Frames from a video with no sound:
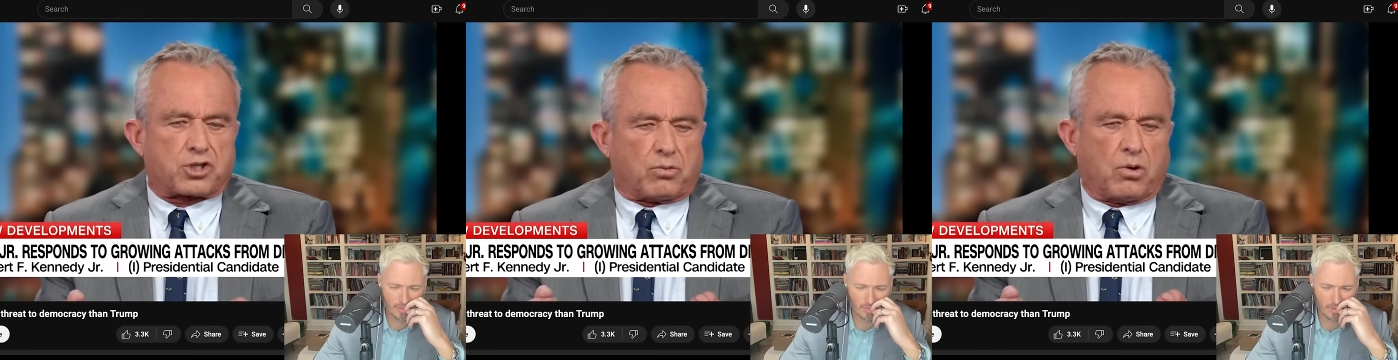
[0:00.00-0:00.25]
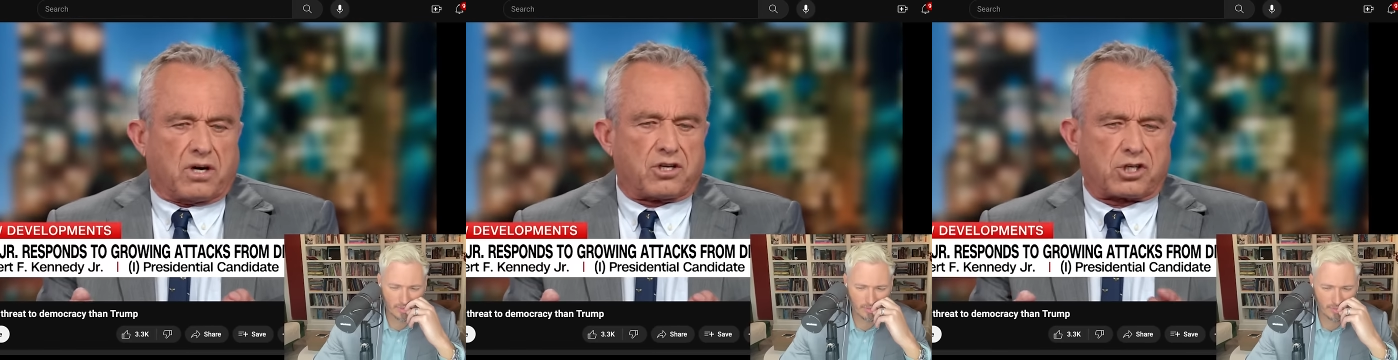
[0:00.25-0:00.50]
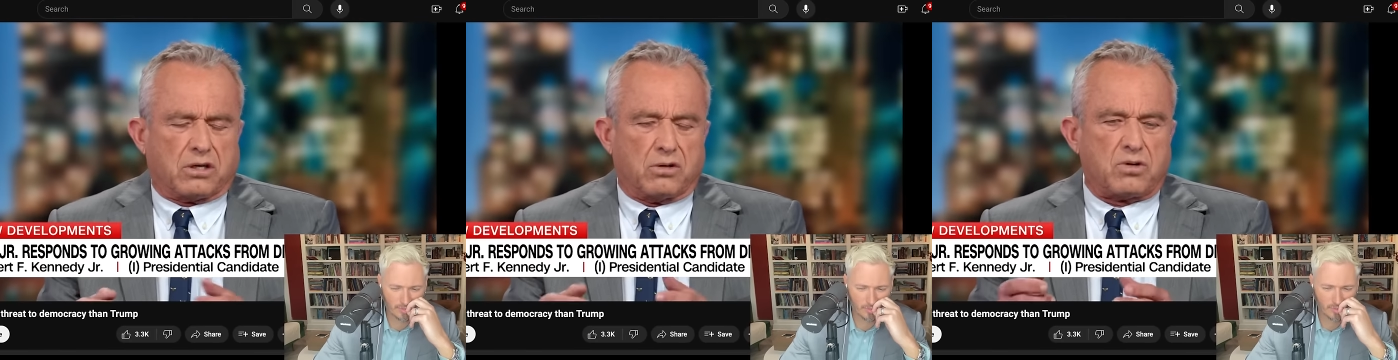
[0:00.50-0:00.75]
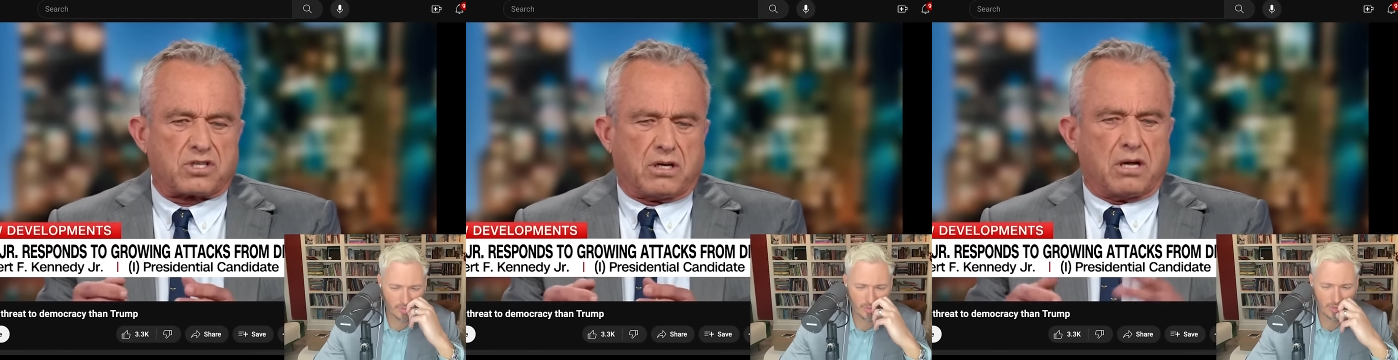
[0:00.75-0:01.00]
Speaker 1: war
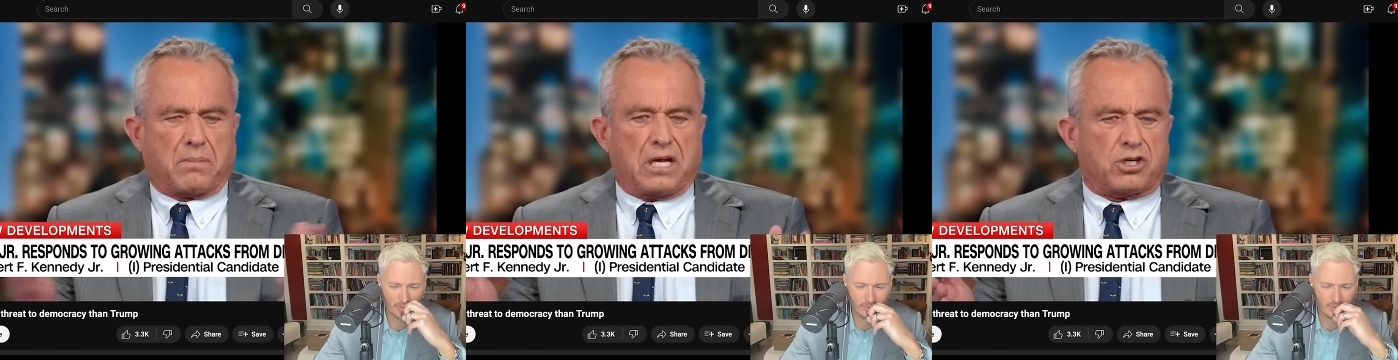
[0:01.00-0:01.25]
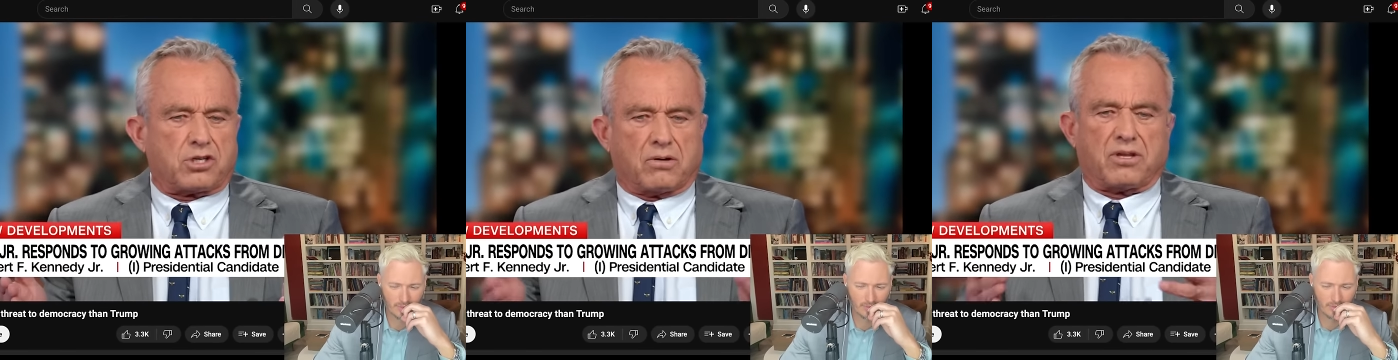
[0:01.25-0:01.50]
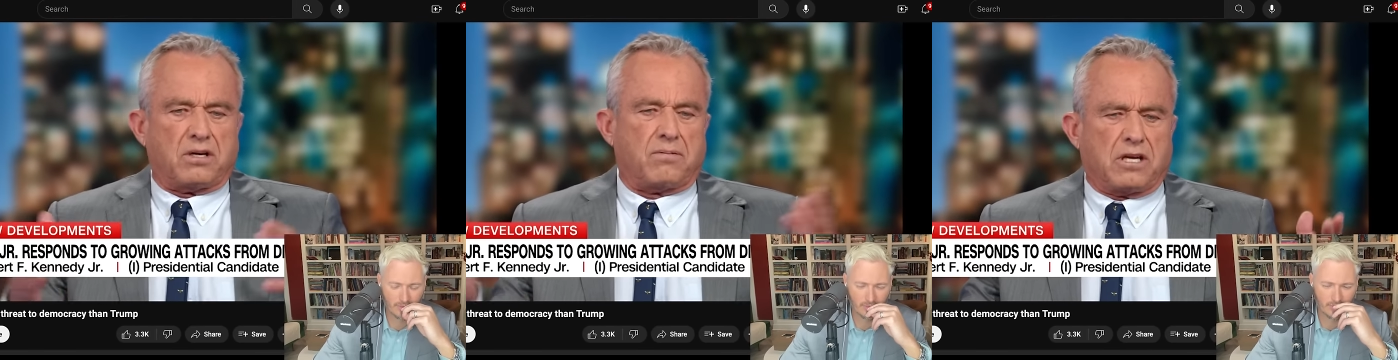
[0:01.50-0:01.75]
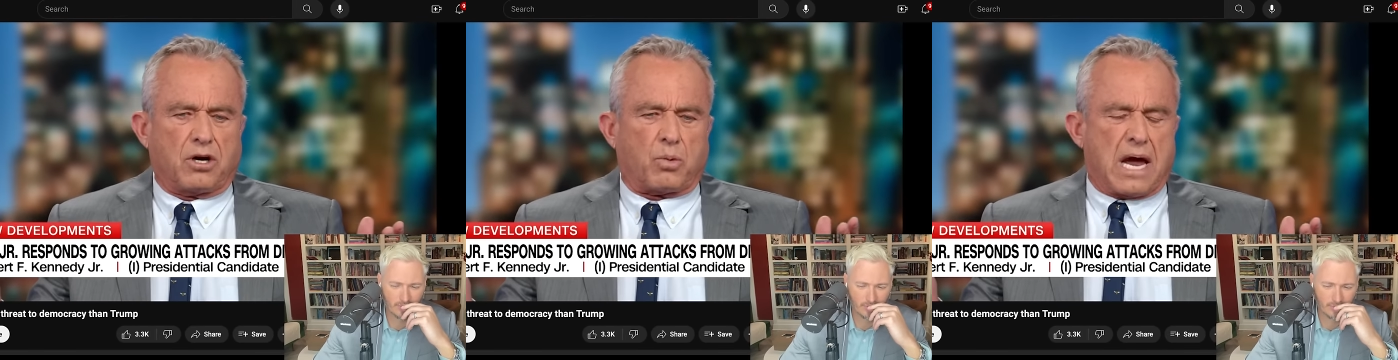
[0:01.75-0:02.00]
issues, it means you're, you
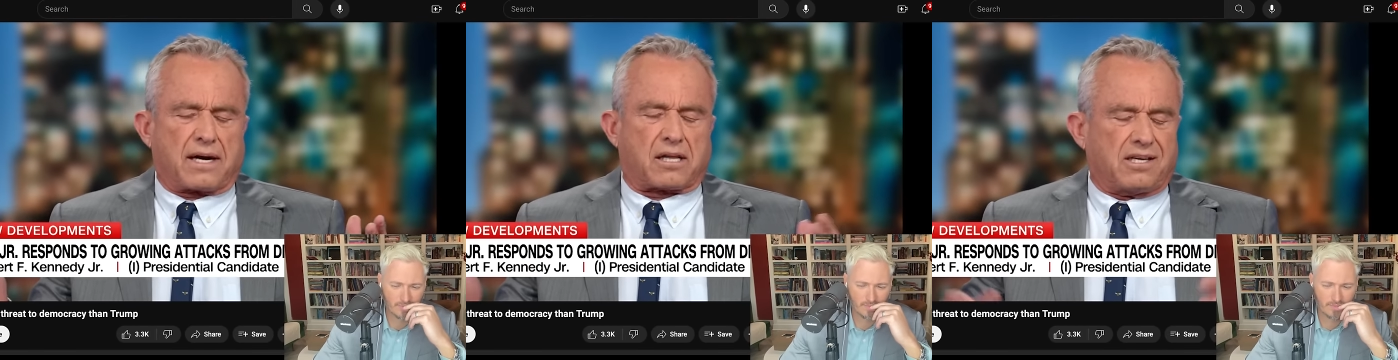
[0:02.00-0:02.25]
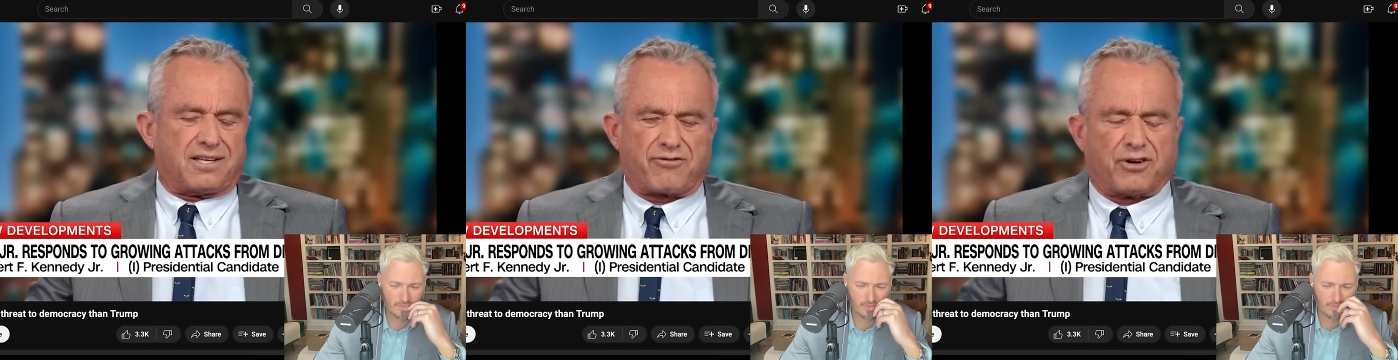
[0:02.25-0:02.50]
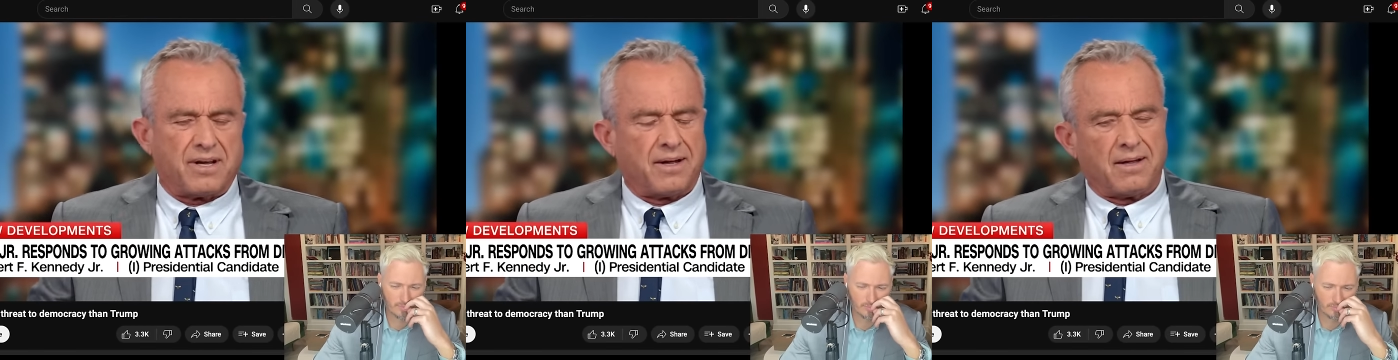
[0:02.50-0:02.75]
know, radically different.